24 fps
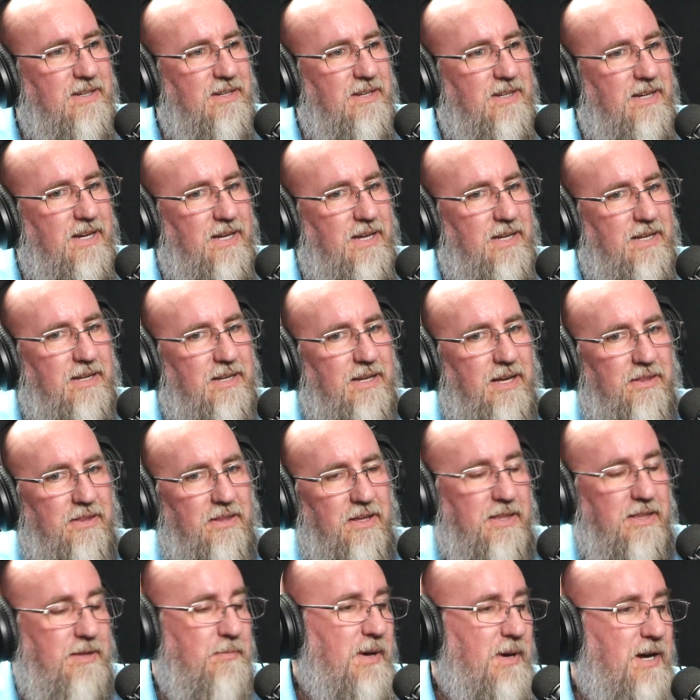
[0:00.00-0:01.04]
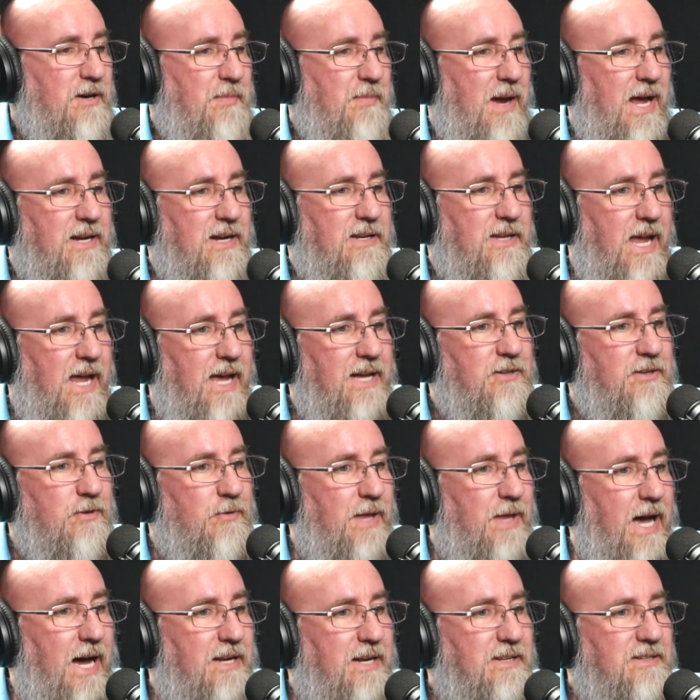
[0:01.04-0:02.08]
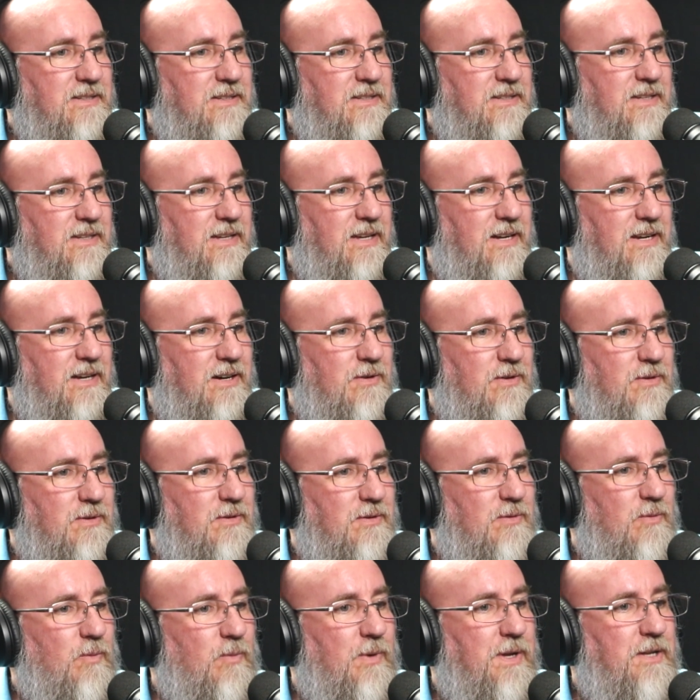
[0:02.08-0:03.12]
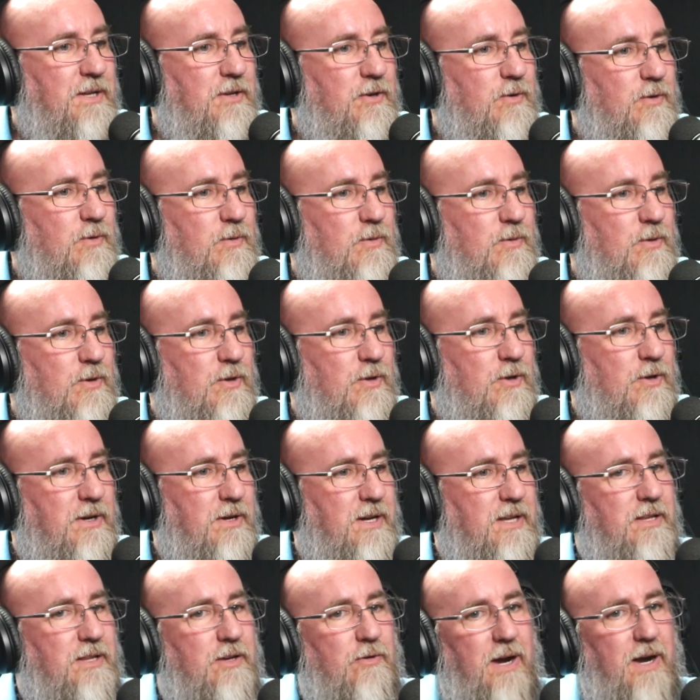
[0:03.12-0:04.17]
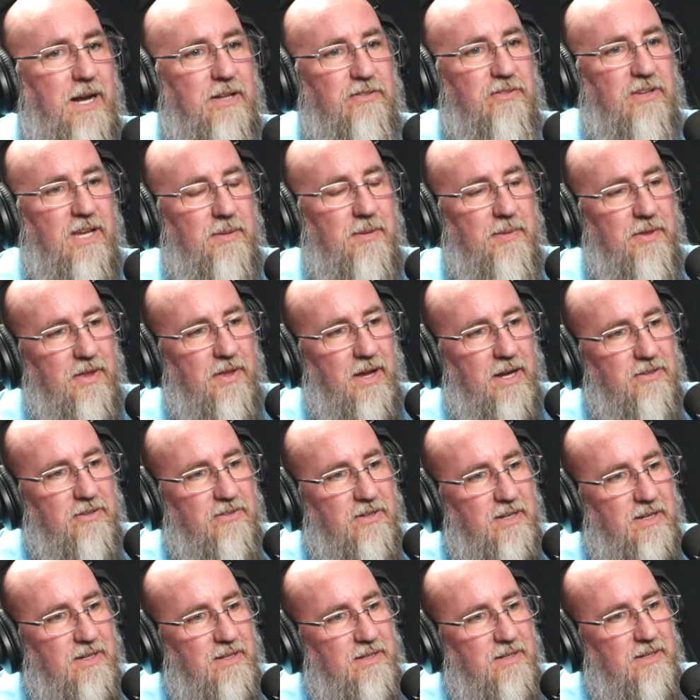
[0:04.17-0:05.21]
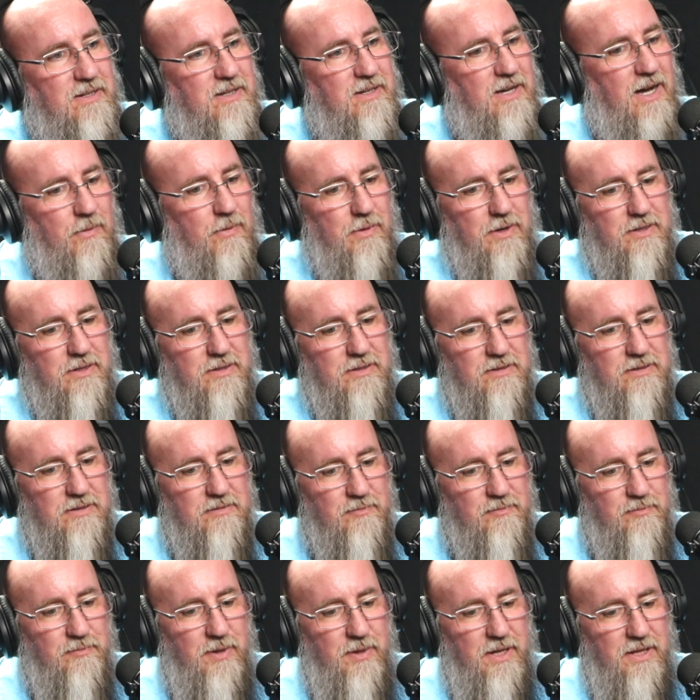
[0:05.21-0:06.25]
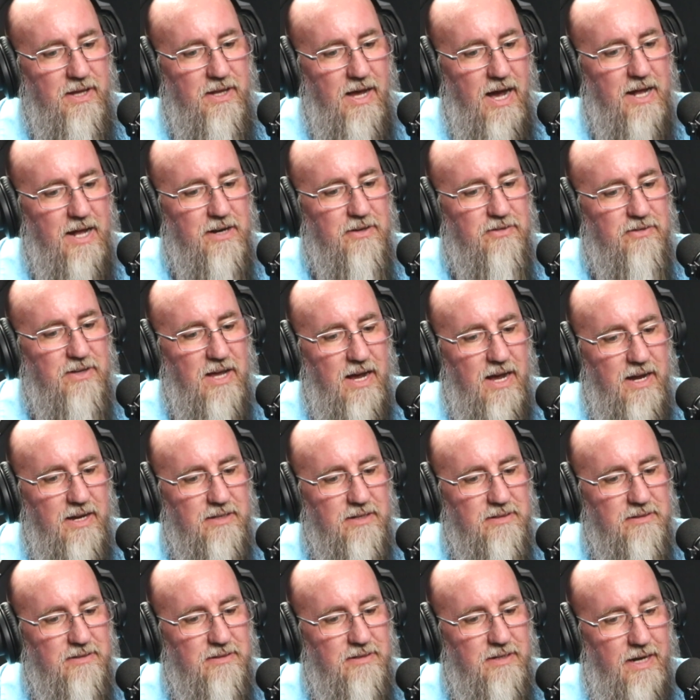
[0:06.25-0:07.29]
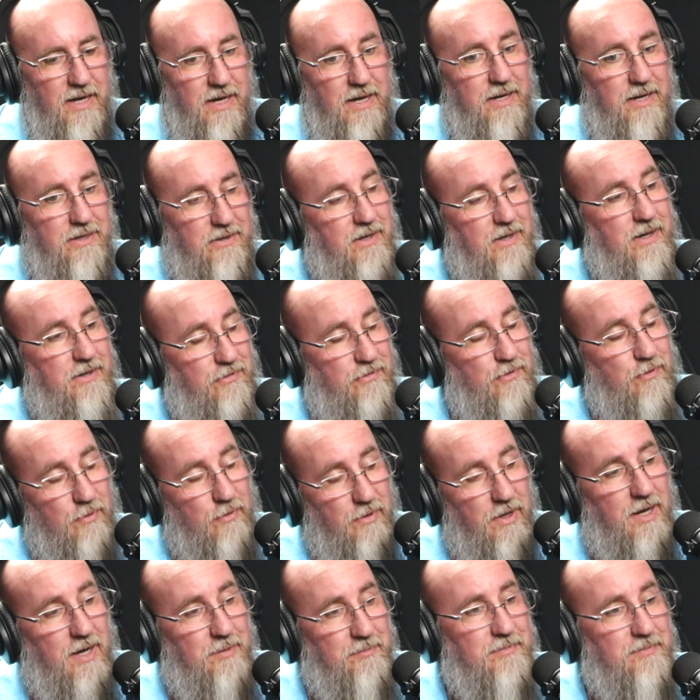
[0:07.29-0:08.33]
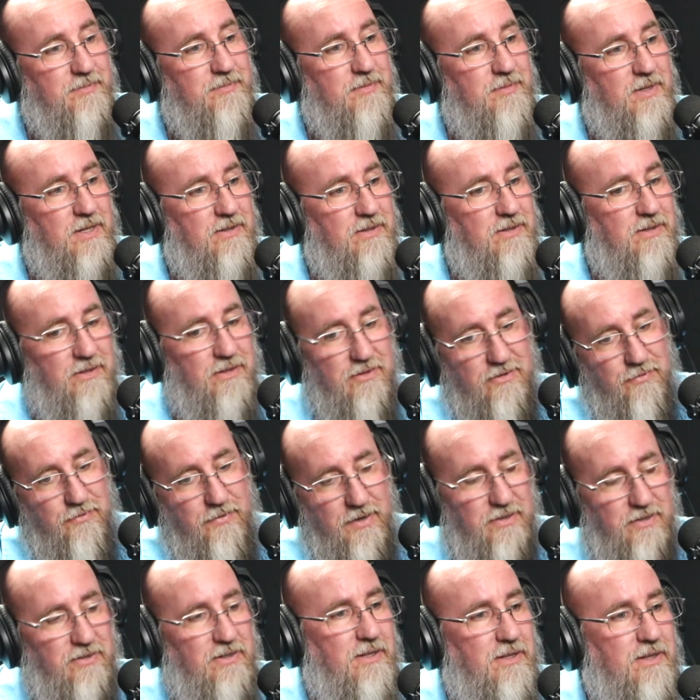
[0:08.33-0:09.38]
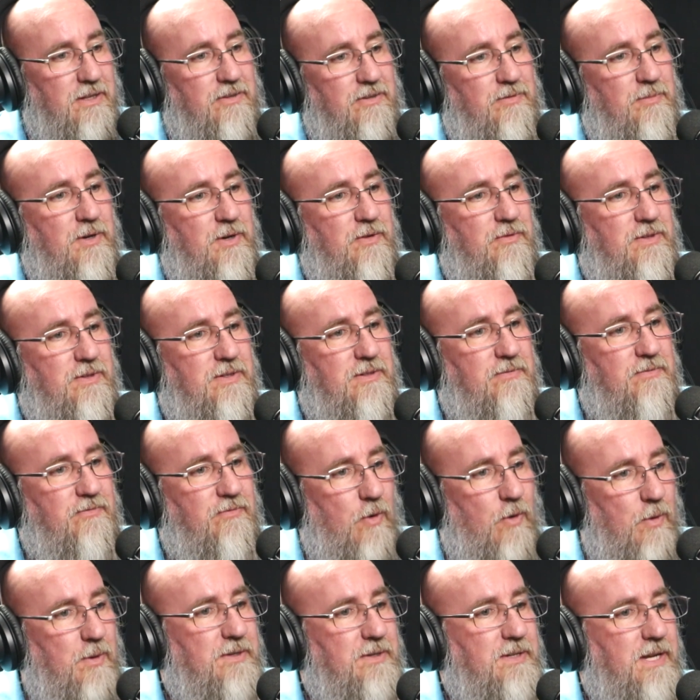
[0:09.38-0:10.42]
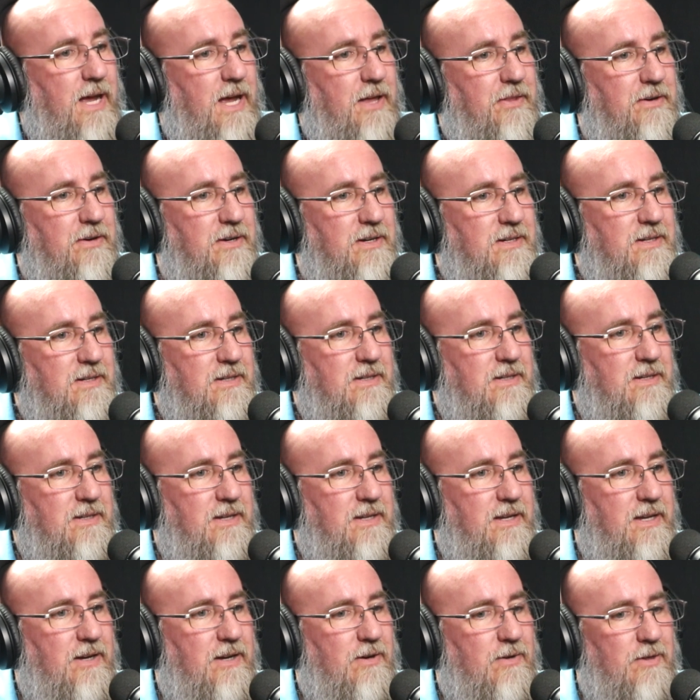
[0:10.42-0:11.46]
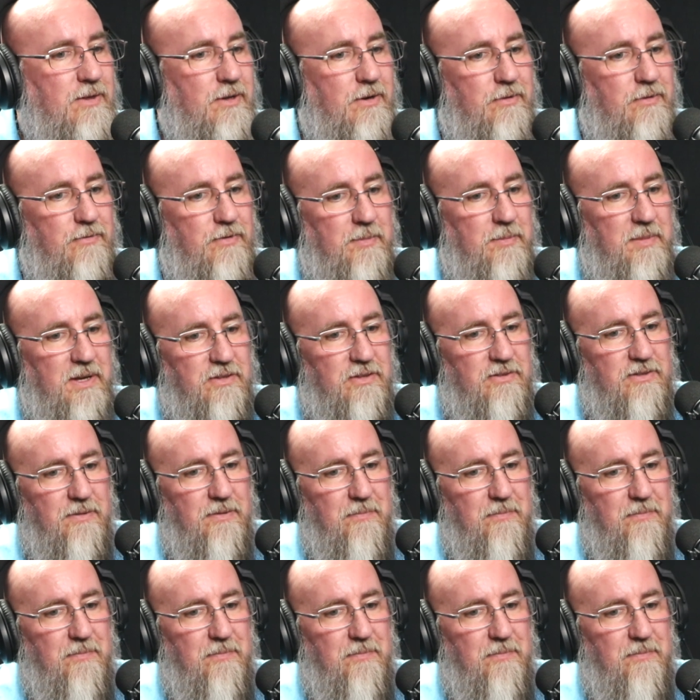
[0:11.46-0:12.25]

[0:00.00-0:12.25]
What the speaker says: And I think the better man can do that, when you look at the grand scheme of things. I want to be the honest guy and, I screwed up. Let's fix it. Let's move forward together, and learn from this.